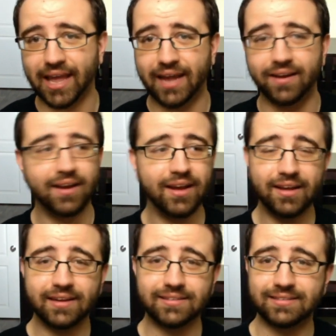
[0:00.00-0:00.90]
I can't,
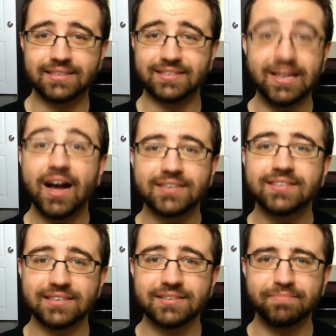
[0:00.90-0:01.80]
this
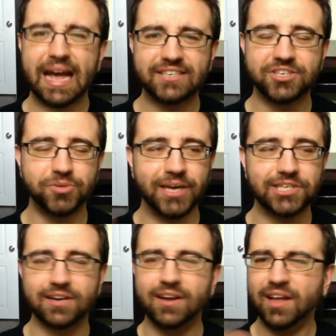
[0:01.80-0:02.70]
sucks. This is a bad
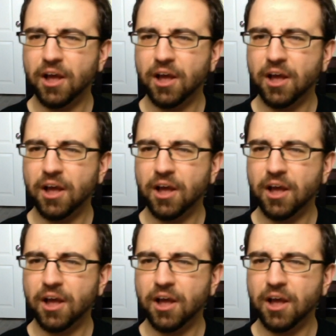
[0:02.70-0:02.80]
situation.